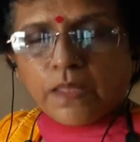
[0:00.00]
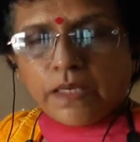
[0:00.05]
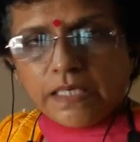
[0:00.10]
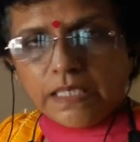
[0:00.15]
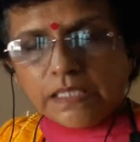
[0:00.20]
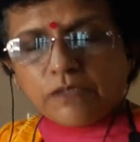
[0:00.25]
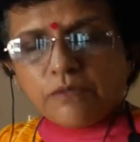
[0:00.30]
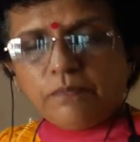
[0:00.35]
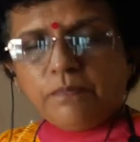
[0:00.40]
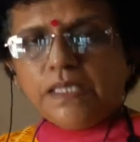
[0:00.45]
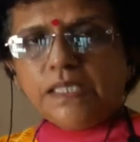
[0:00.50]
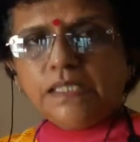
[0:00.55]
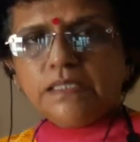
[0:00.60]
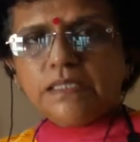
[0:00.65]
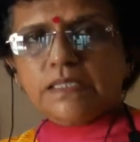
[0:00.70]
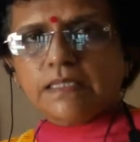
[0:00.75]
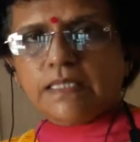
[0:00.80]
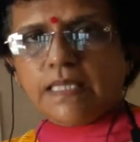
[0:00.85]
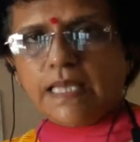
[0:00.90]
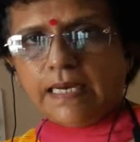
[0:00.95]
It
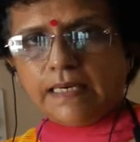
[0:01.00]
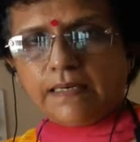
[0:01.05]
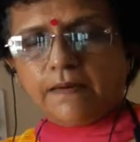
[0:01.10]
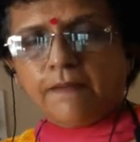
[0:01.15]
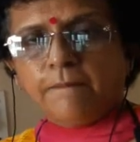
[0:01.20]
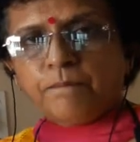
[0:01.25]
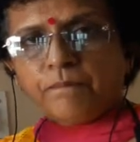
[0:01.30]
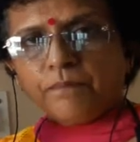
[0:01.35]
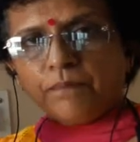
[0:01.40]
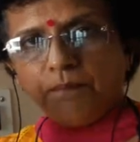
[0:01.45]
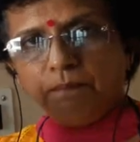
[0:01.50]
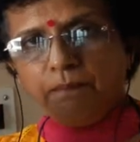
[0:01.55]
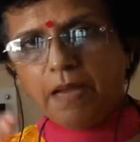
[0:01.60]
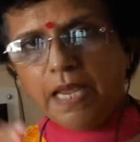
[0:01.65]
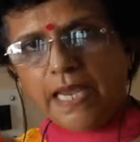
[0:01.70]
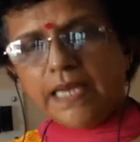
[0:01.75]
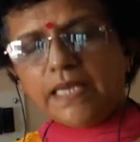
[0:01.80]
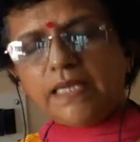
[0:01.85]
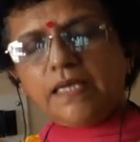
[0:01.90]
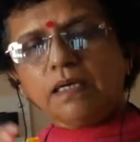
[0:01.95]
means that
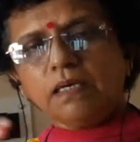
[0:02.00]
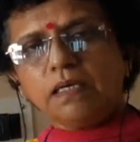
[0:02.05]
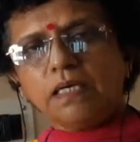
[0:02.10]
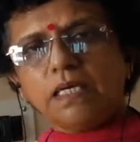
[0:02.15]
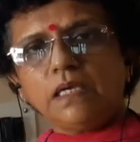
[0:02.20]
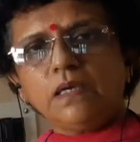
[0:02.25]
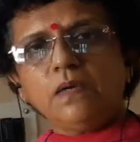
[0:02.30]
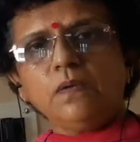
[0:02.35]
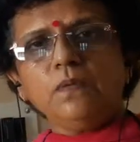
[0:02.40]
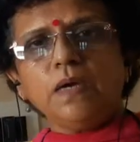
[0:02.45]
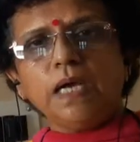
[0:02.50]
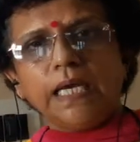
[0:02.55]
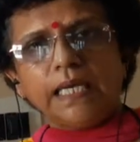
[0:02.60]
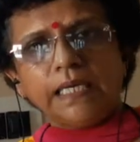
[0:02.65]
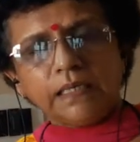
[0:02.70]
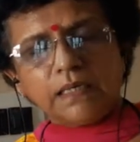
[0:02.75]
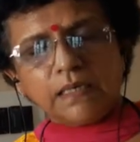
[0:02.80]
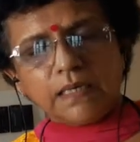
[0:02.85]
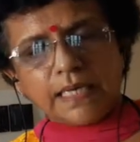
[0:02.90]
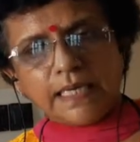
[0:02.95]
bank give
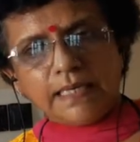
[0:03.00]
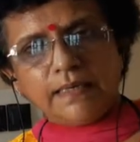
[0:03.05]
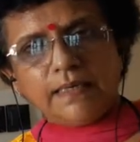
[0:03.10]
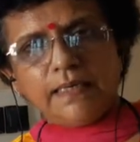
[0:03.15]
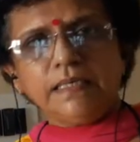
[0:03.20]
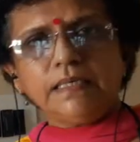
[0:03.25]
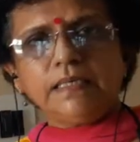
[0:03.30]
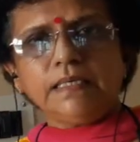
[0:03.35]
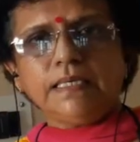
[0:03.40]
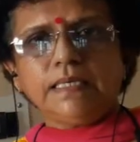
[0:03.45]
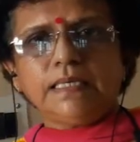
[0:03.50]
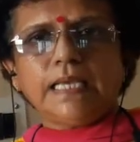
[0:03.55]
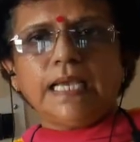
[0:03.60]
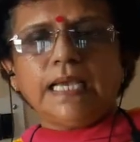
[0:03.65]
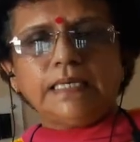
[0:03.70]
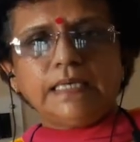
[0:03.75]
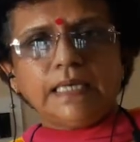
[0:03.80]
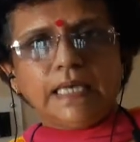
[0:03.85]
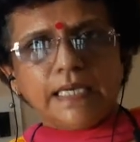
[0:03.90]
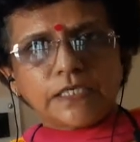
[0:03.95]
and guarantee
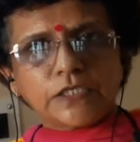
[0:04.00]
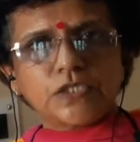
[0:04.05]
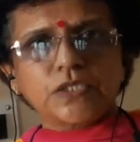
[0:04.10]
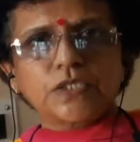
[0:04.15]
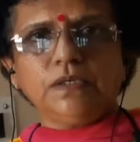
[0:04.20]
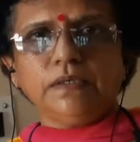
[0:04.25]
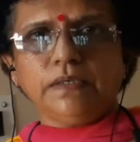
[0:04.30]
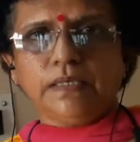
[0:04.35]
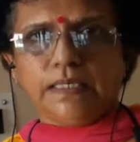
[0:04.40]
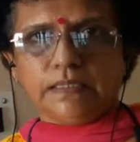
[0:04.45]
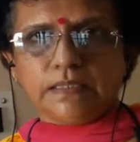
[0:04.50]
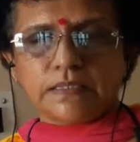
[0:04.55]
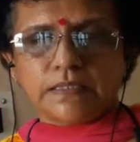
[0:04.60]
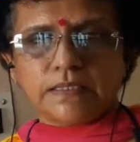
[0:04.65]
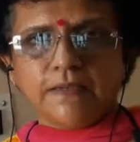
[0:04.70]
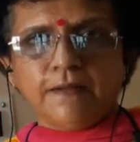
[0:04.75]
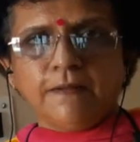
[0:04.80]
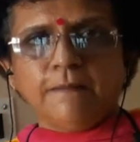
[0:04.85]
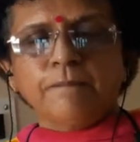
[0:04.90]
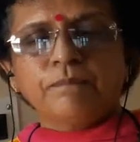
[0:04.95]
and assurance
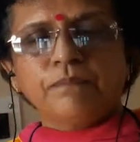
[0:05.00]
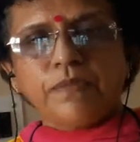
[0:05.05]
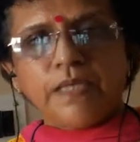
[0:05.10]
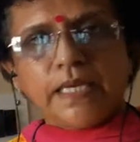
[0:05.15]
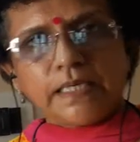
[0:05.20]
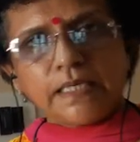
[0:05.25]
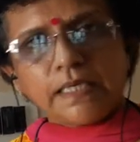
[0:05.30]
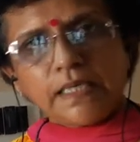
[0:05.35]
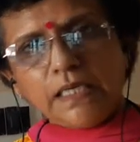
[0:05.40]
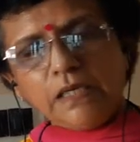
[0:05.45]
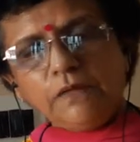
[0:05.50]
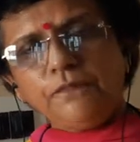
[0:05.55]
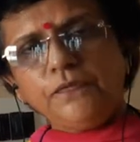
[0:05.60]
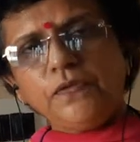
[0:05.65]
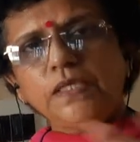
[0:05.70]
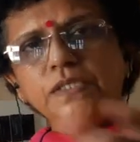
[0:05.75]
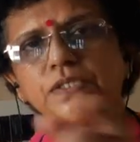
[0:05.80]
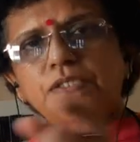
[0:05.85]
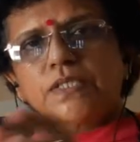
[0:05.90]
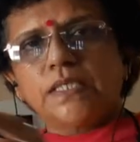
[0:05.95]
that if
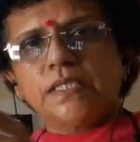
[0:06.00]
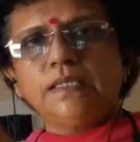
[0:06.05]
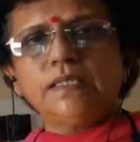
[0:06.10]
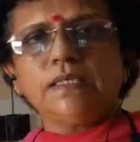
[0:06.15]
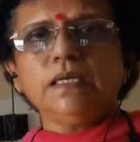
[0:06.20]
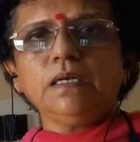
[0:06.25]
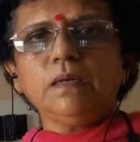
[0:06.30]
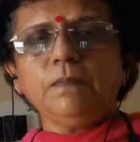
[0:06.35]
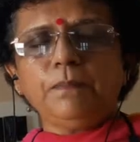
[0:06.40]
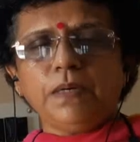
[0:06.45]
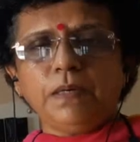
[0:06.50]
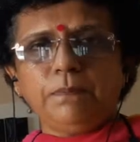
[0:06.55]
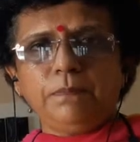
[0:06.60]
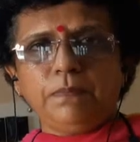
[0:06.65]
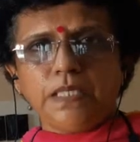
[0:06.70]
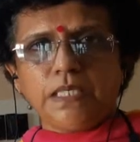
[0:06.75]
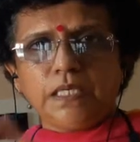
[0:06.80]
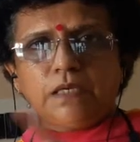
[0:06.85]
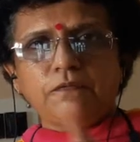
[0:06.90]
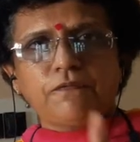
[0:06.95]
the general
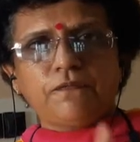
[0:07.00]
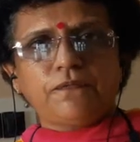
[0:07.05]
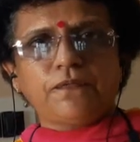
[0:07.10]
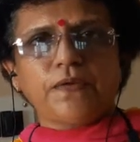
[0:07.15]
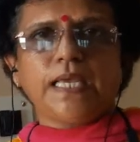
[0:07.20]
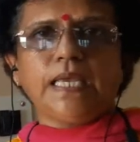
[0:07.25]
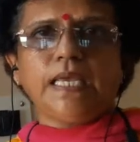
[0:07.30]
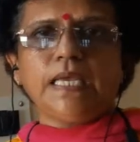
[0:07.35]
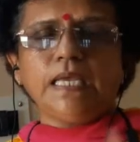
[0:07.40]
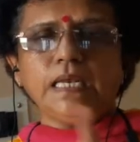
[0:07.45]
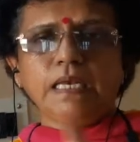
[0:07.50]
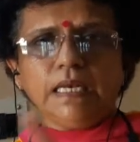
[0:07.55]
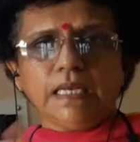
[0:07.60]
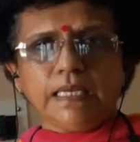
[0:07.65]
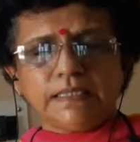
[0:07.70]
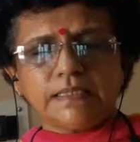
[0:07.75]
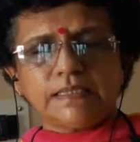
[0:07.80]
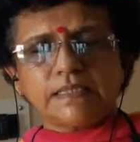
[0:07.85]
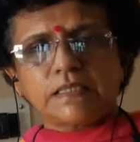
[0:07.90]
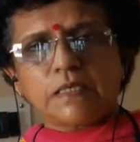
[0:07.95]
public fail
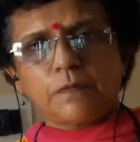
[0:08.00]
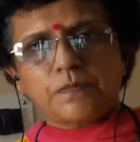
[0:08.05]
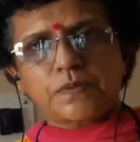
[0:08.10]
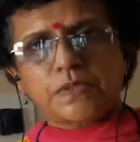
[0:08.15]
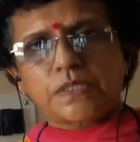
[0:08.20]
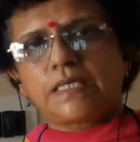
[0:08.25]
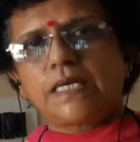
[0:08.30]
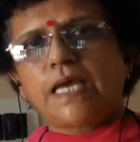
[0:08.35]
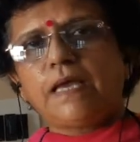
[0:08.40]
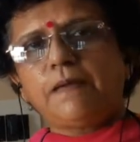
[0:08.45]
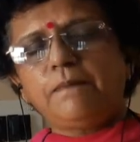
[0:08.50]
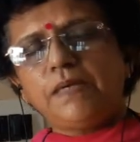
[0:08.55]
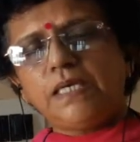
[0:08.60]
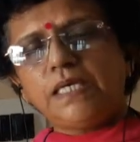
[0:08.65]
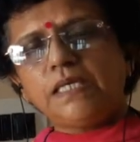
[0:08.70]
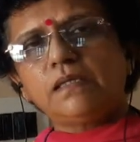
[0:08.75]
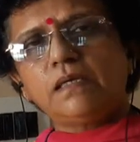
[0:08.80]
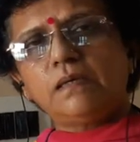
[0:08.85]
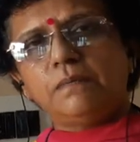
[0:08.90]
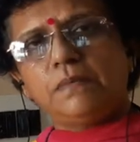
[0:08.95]
in
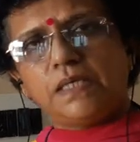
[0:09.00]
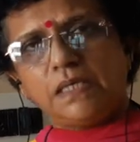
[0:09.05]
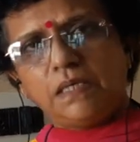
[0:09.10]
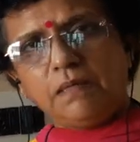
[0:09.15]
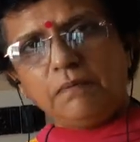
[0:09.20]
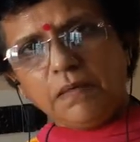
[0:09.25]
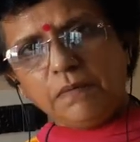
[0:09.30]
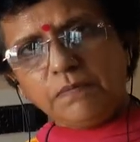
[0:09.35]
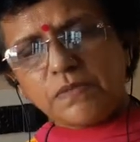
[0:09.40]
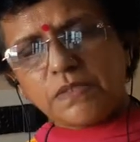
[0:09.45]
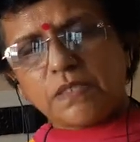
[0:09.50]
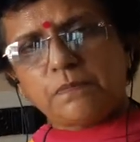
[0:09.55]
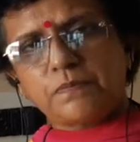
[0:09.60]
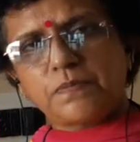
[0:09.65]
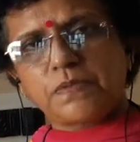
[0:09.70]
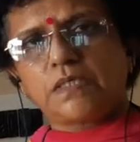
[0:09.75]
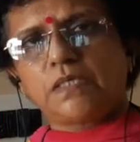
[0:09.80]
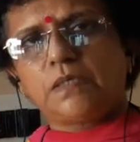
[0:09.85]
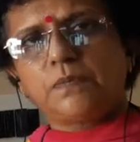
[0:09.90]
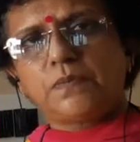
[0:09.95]
subscribing the minimum
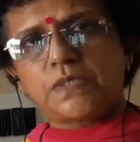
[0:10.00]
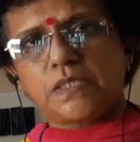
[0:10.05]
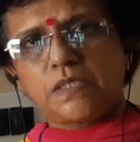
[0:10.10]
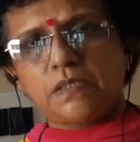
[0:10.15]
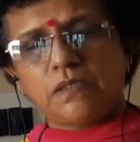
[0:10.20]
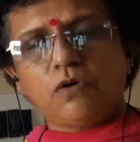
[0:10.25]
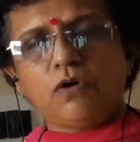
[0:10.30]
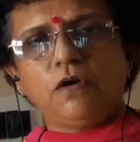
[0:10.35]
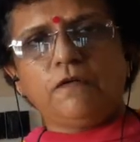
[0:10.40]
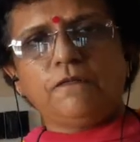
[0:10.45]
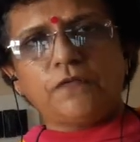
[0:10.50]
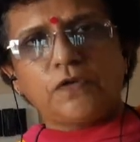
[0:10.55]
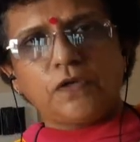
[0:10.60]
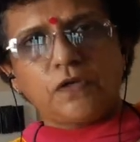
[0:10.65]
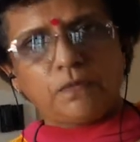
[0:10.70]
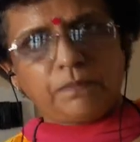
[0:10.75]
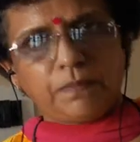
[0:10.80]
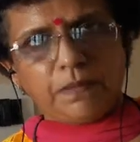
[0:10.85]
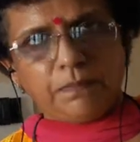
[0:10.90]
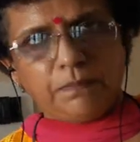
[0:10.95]
subscription of
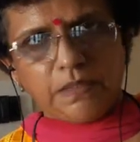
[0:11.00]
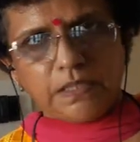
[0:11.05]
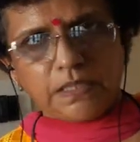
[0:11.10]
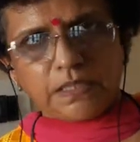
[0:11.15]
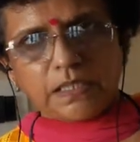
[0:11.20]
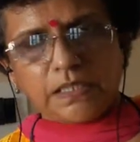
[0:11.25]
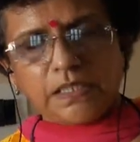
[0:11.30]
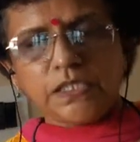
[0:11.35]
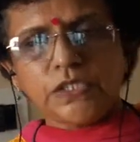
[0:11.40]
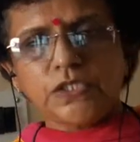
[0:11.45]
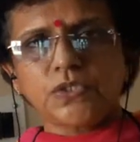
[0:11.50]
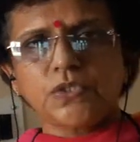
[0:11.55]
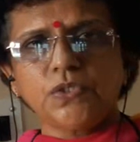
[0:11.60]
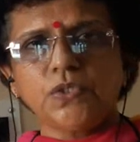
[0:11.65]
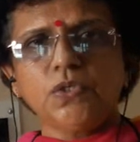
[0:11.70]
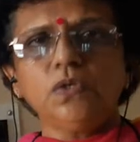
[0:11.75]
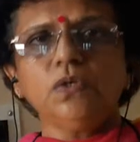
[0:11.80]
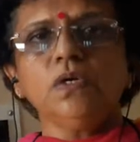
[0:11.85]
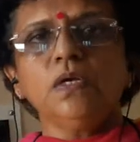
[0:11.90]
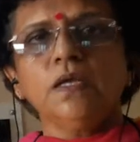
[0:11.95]
your public
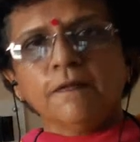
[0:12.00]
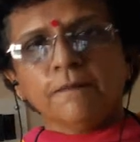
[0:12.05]
issue,